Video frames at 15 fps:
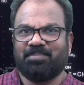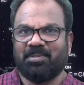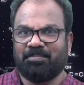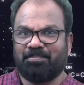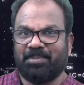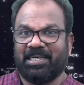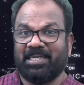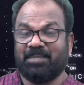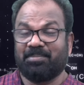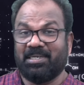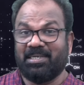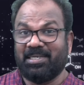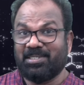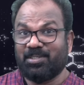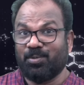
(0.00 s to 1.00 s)
prepared
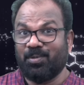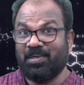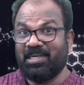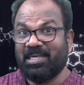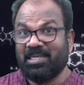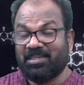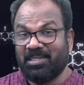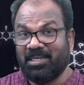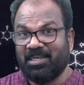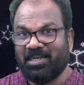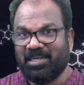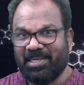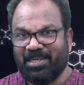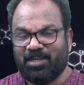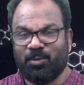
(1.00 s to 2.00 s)
by dissolving ethylene
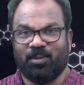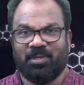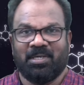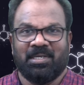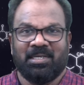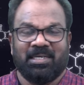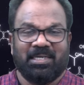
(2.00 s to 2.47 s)
glycol